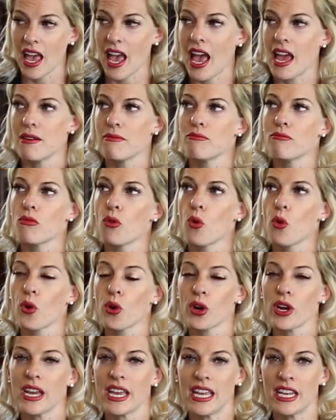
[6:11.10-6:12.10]
and
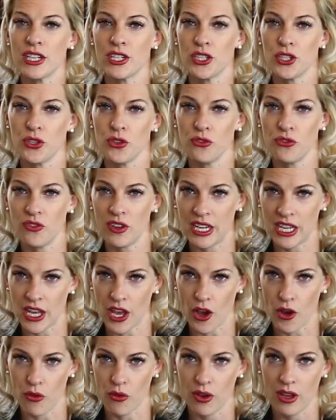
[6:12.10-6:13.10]
more into
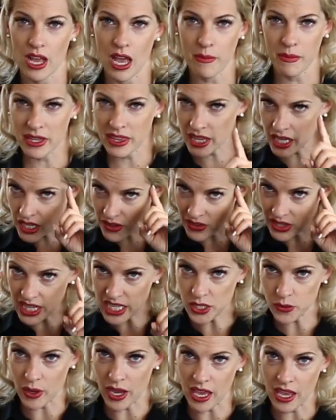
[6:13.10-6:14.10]
video. I mean, think of it
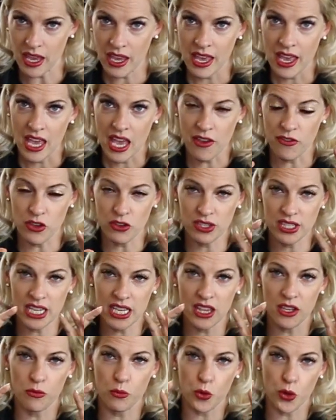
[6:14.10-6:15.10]
this way. If you
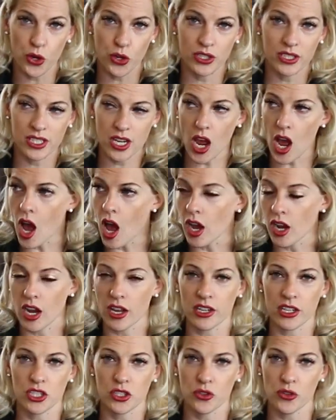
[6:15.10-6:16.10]
see the word dog
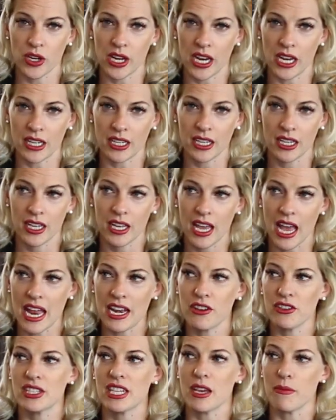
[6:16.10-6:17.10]
on a screen,
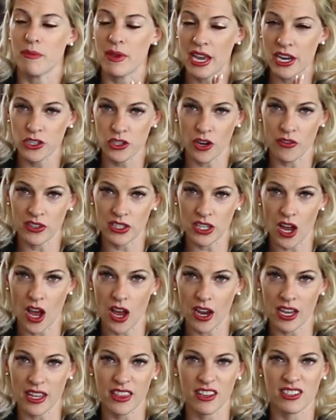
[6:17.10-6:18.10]
and you see a picture of a
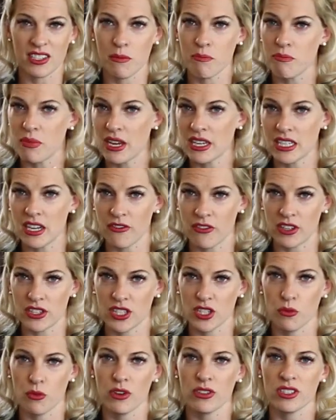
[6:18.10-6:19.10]
dog, there's a big
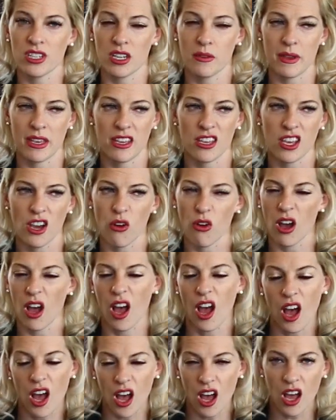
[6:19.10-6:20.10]
difference. The word's going to make you go,
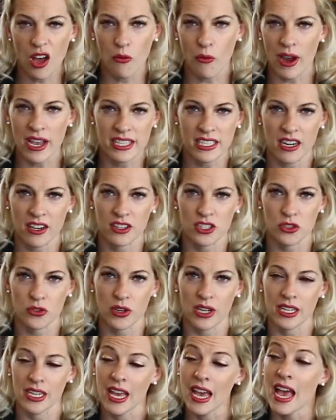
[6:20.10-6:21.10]
huh? Why is that on the
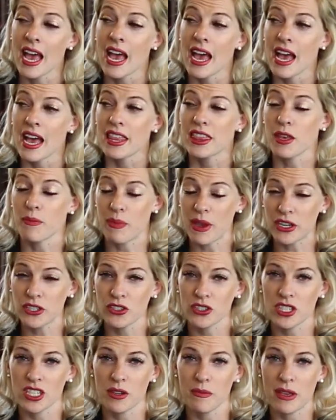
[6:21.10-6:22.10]
screen? The
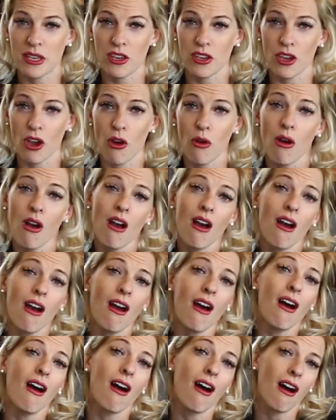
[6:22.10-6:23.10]
picture's going to make you go,
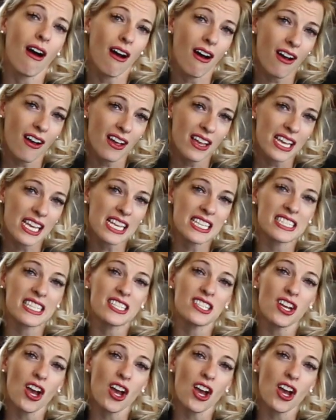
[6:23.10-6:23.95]
aw, it's a